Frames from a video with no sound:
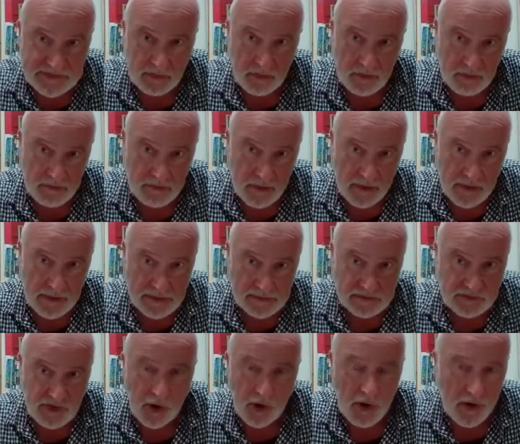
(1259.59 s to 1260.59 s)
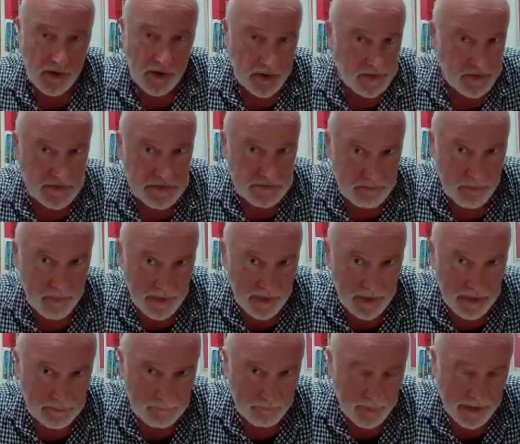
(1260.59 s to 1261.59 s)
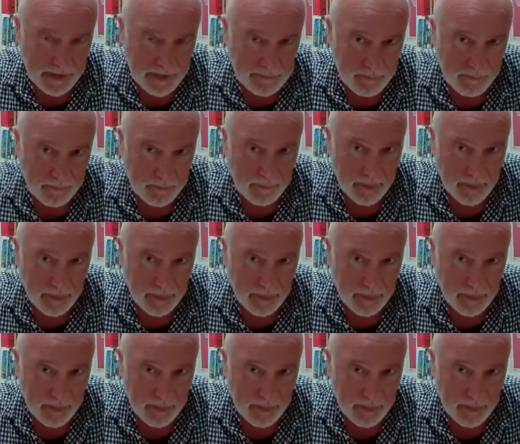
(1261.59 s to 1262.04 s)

are tarred by, by,